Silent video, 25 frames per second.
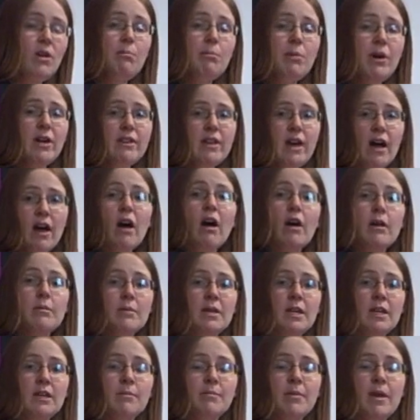By that I
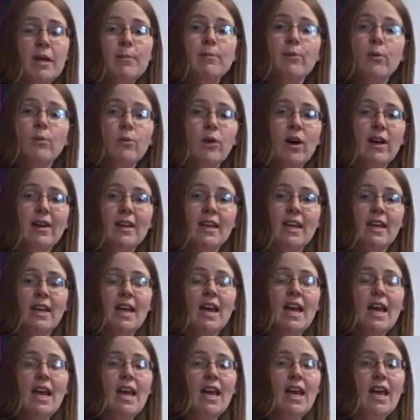mean people
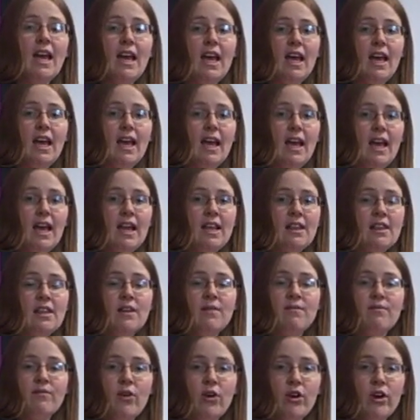working in
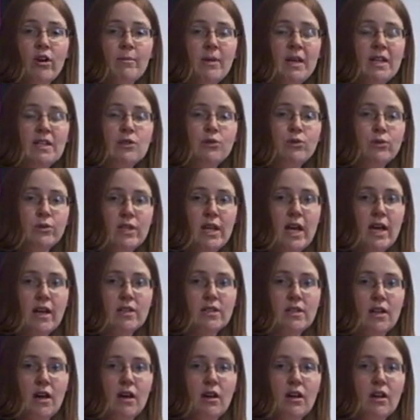the environmental
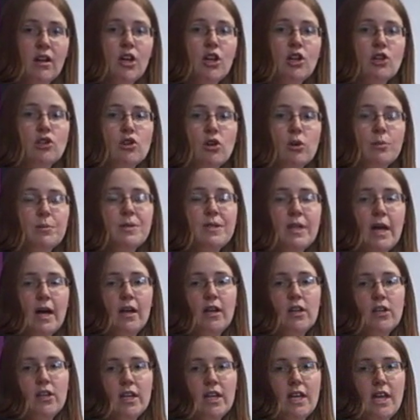sector, jobs
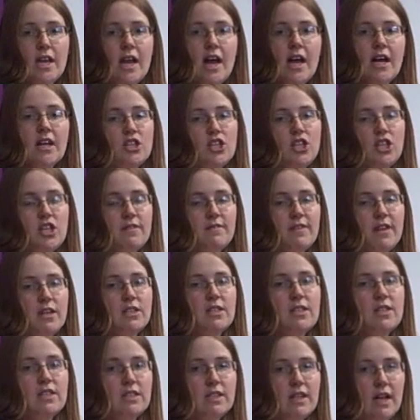that are looking at
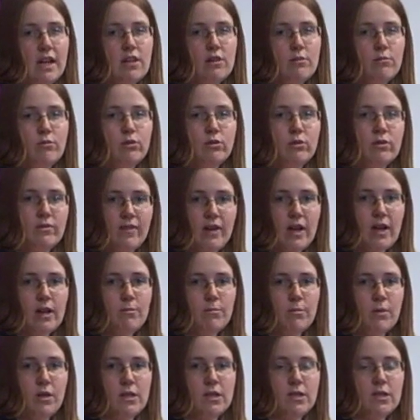achieving sustainable
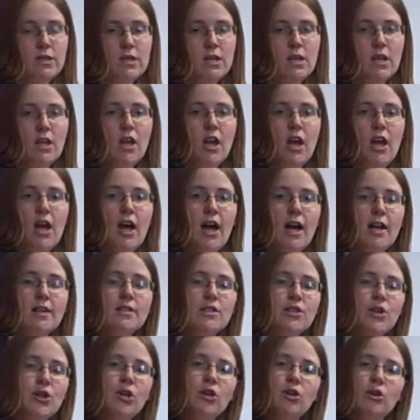development.
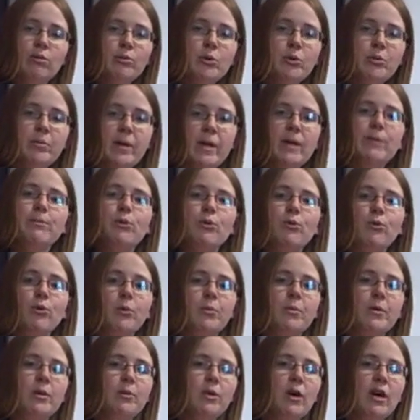And so a lot more people
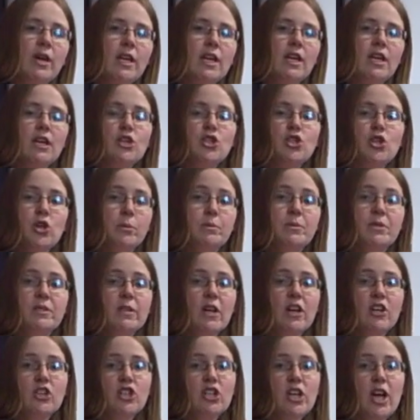will be working in jobs
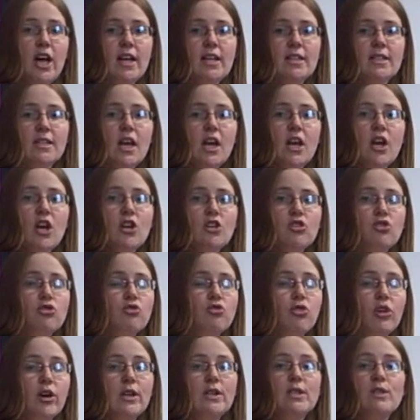such as
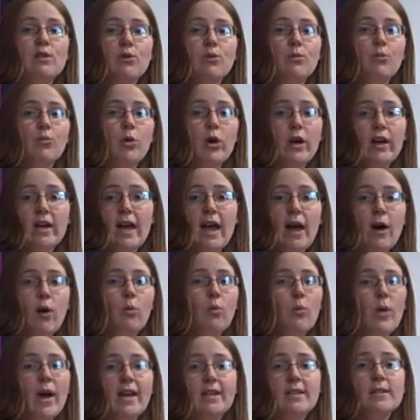trying to work
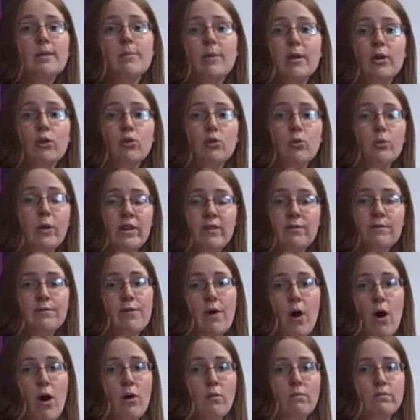out where to build wind
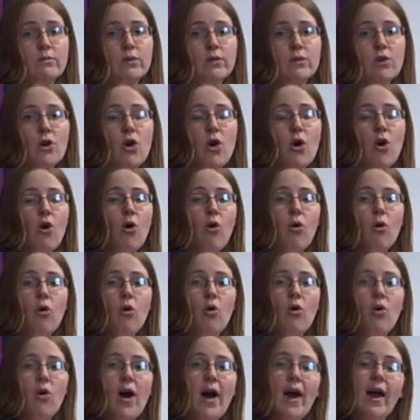farms
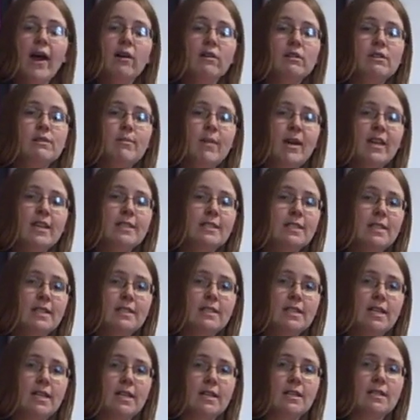or how to make
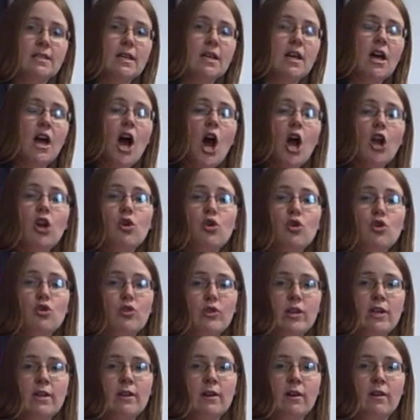cities a lot
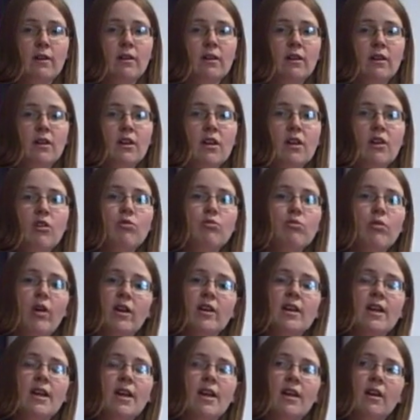greener,
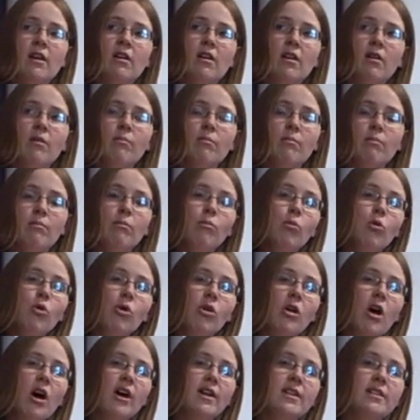running
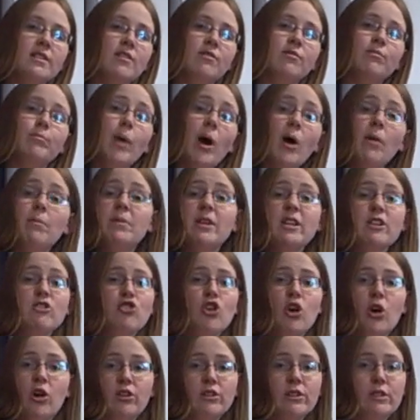more kinds of public
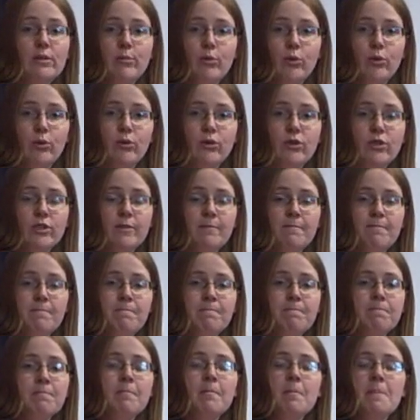transport,
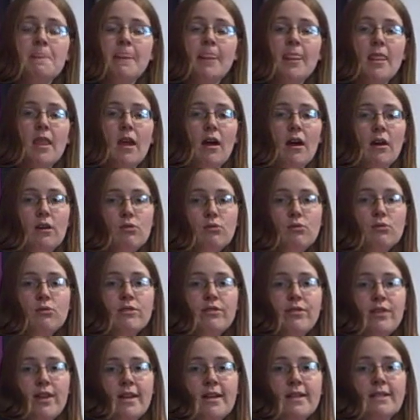and
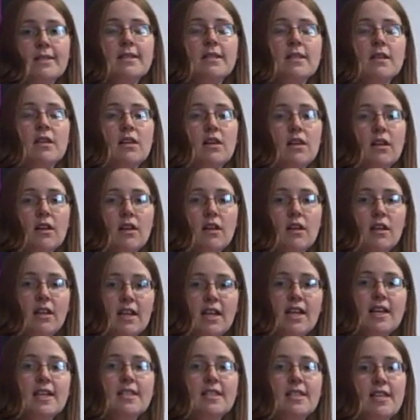all things
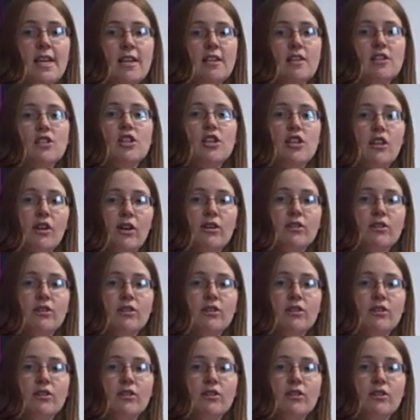linked into